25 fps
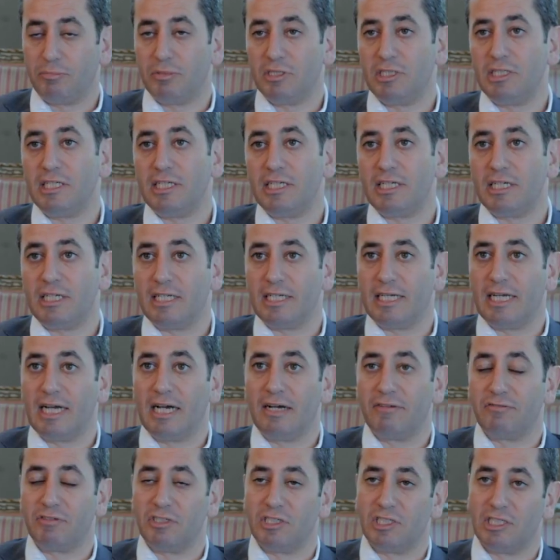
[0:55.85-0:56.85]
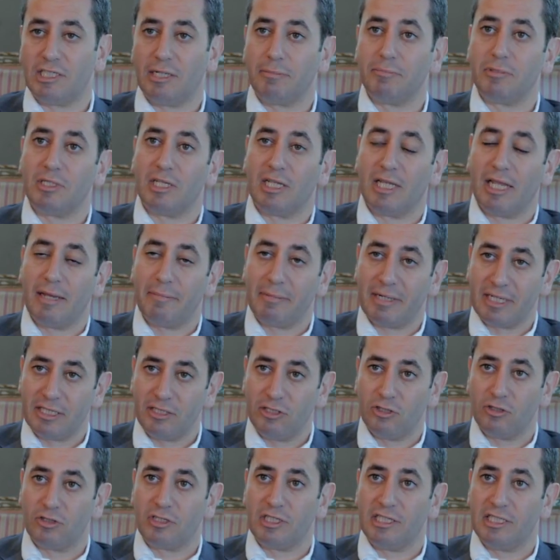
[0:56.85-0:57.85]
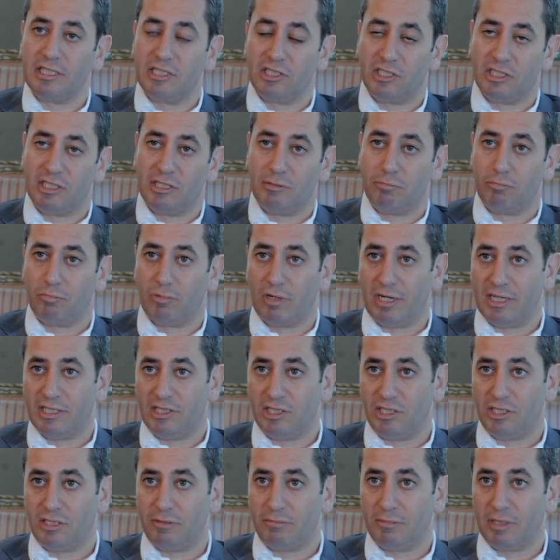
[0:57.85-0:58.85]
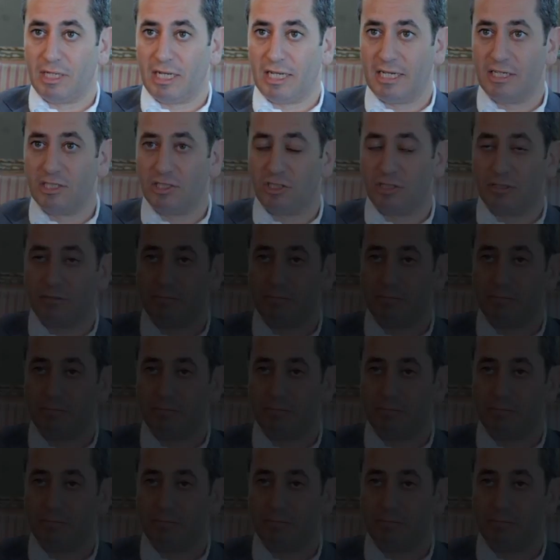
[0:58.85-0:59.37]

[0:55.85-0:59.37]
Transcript: particularly after subthalamic nucleus deep brain stimulation.